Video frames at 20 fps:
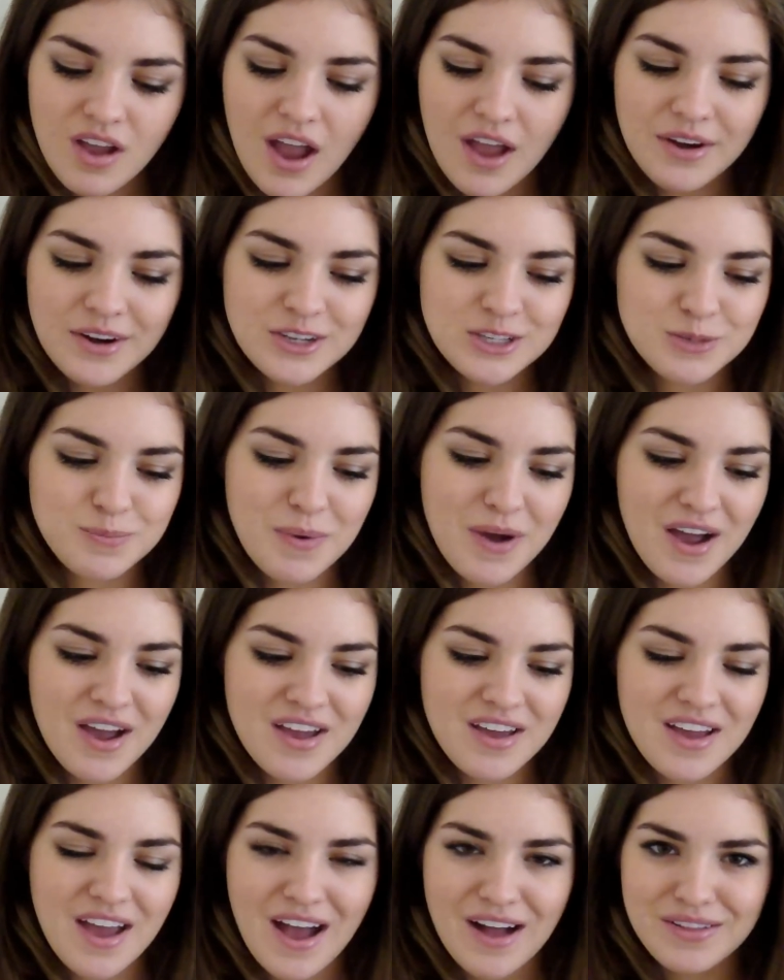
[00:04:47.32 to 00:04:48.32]
and it's
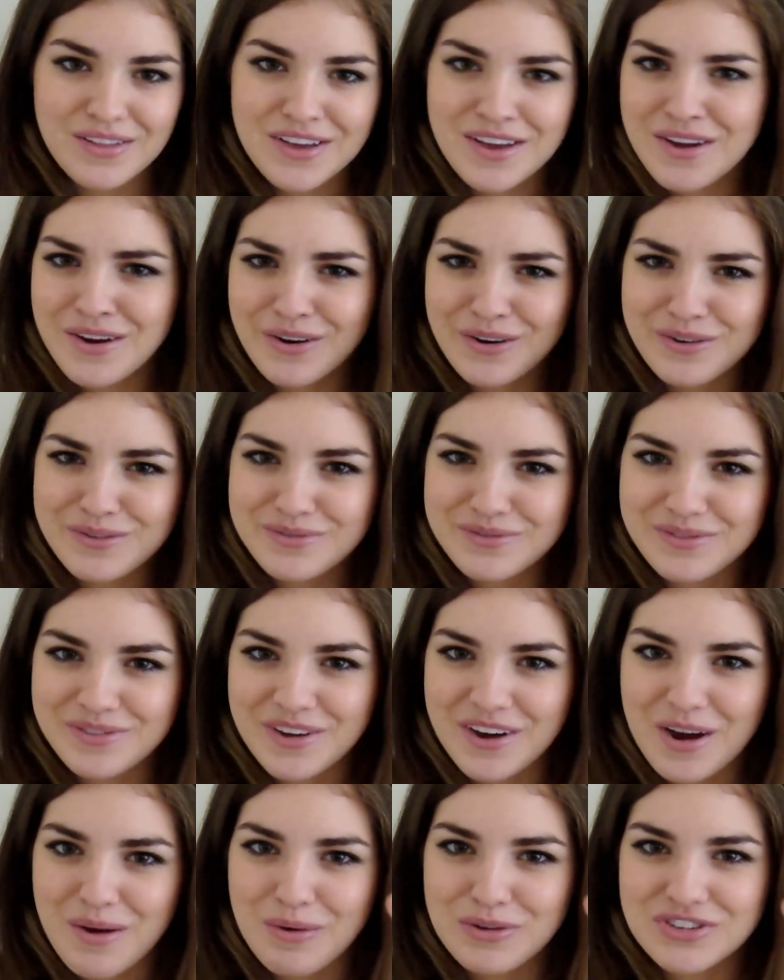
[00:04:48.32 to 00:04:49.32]
by LA Girl
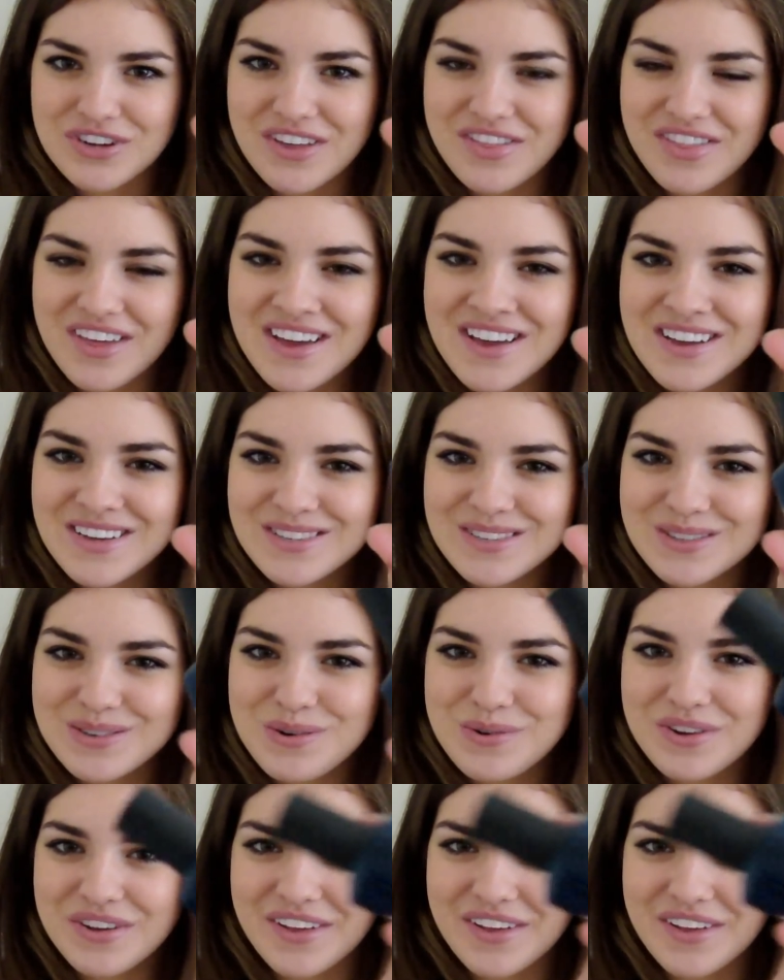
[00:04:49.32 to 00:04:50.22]
Flair, which I think is sold